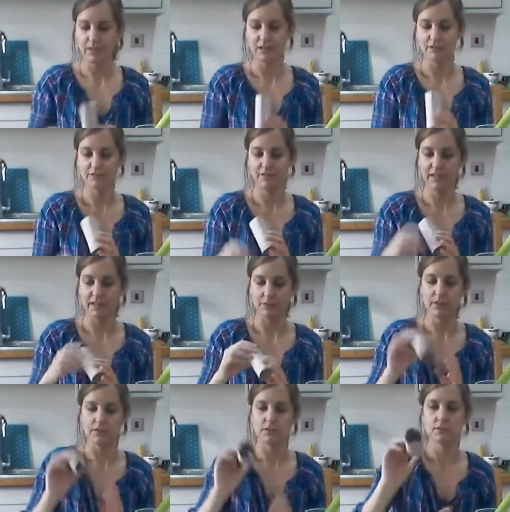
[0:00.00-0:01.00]
And I
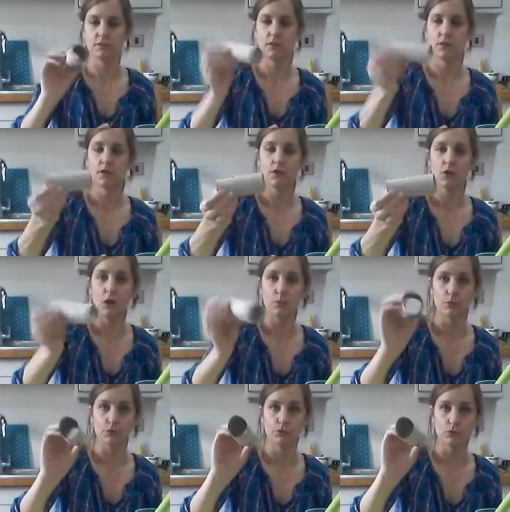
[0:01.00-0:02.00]
found this
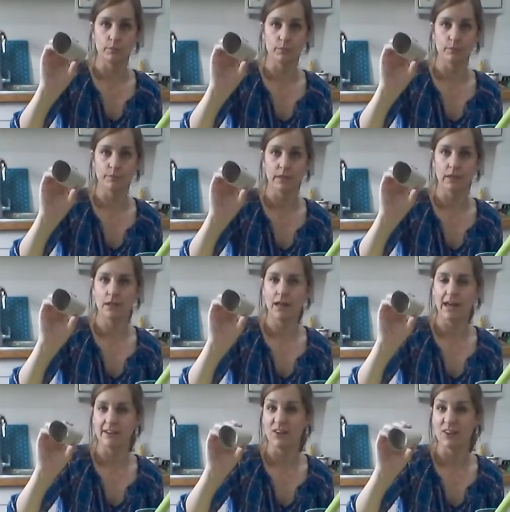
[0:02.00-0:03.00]
cardboard tube and I
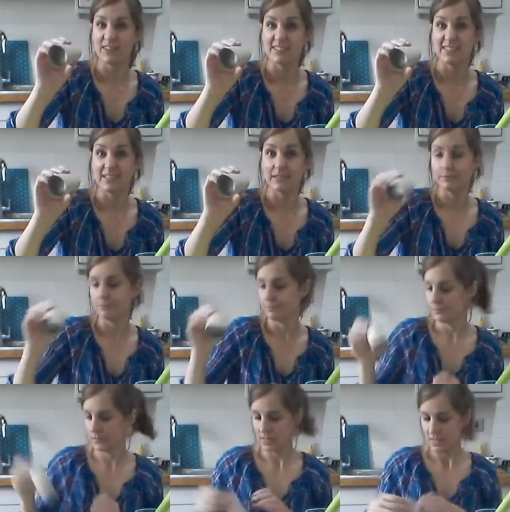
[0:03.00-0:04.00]
had an idea.
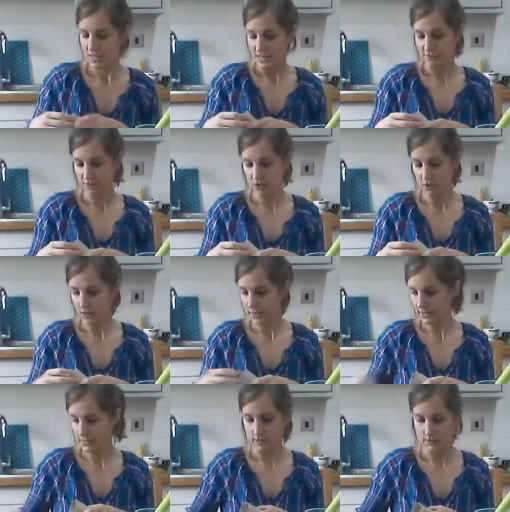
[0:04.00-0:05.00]
If
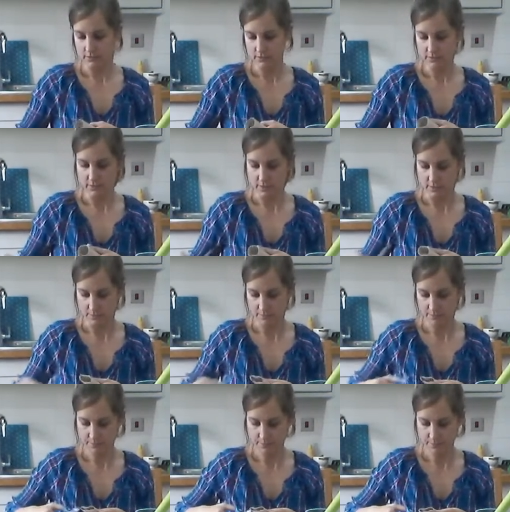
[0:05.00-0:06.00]
I cut
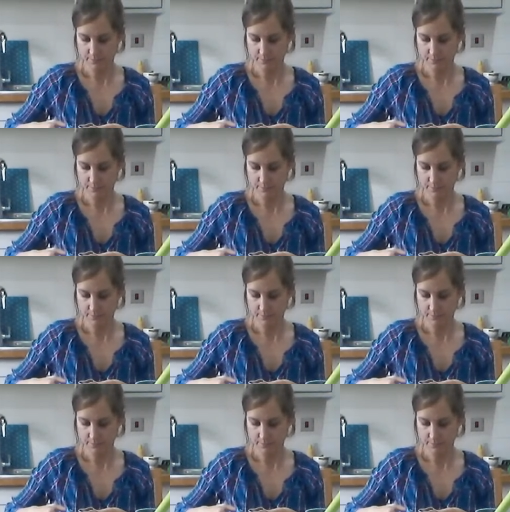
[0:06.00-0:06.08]
some